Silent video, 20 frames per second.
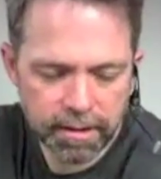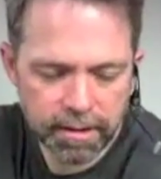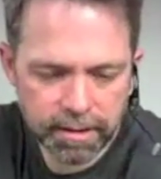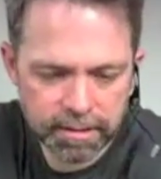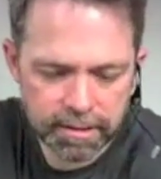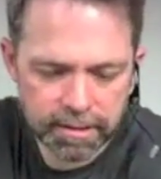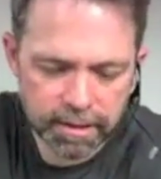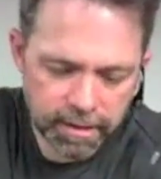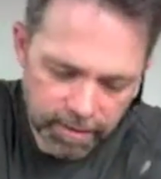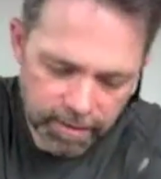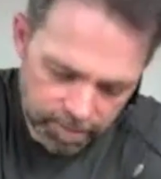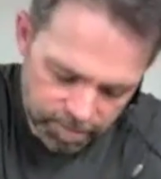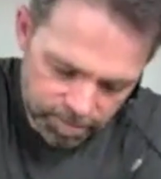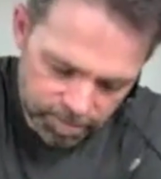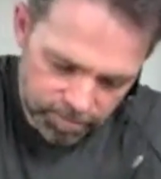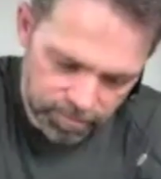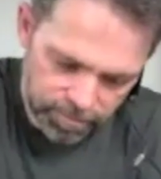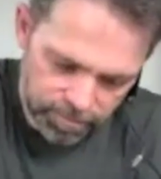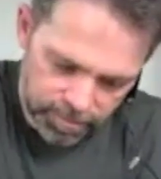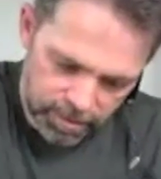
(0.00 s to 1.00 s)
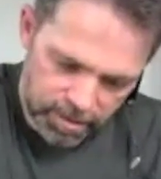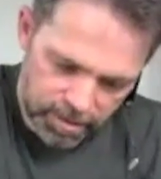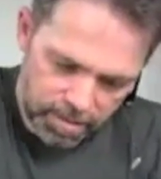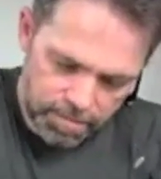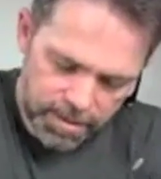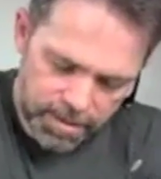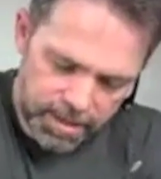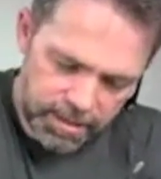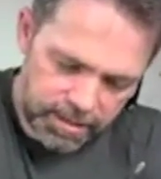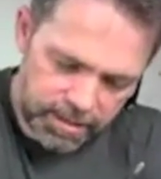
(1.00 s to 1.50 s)
It's the
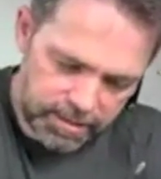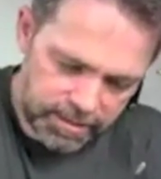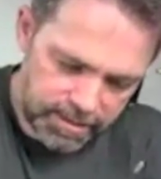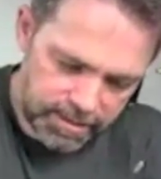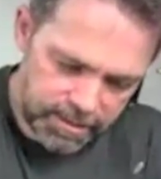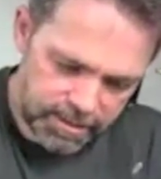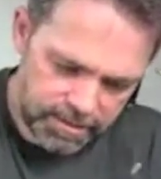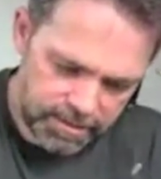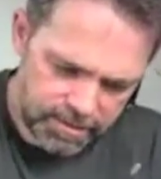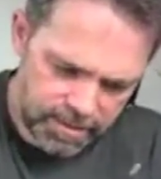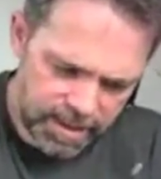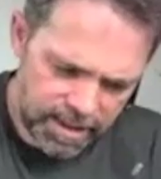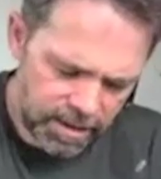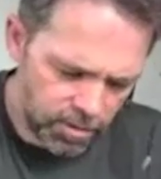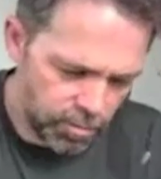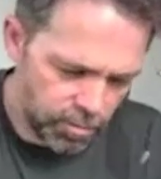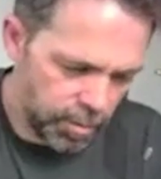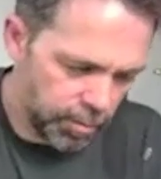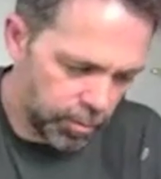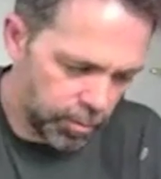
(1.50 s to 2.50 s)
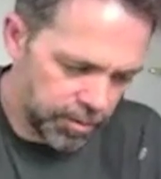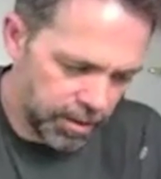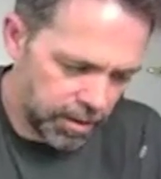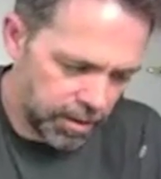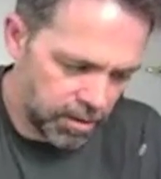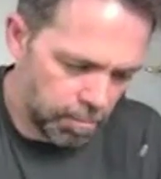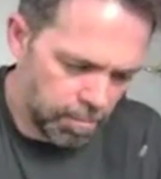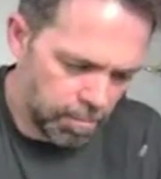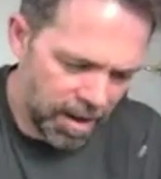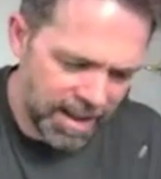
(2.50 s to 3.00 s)
company is I don't remember what they
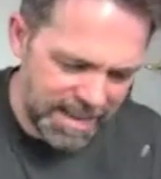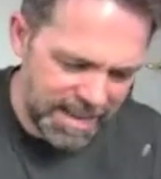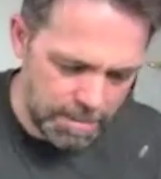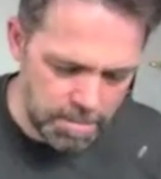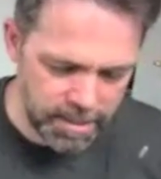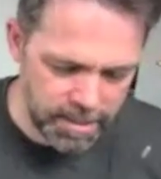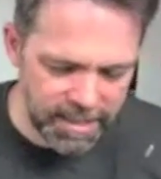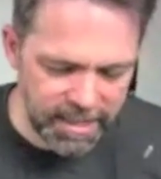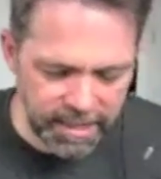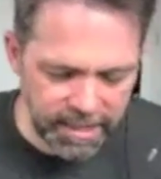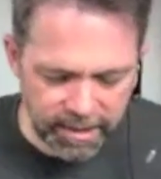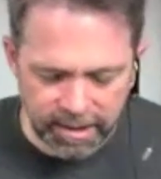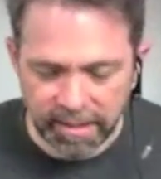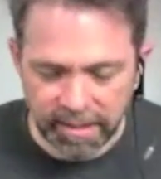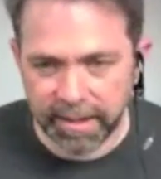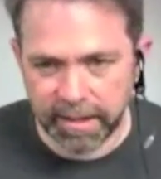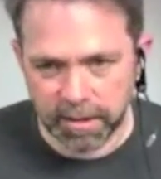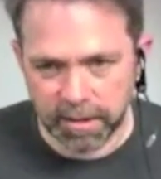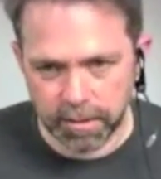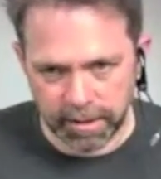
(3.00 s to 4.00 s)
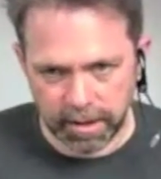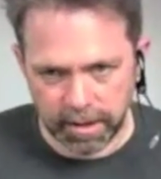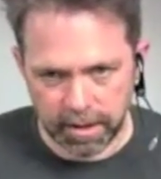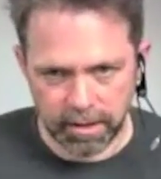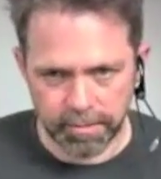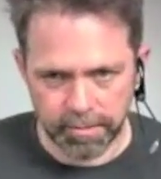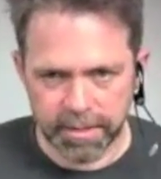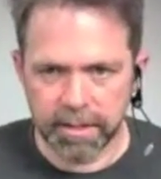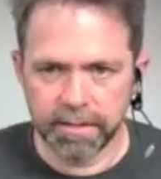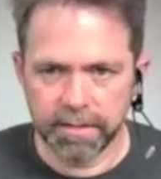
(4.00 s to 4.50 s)
call it. Body Media, I think it's what they
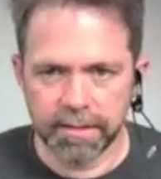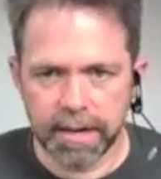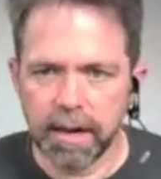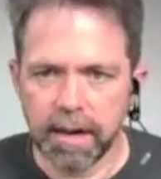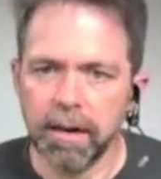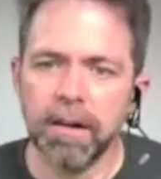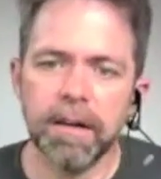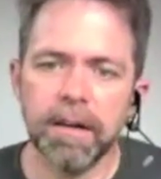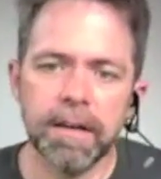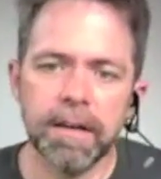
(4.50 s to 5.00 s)
call themselves now.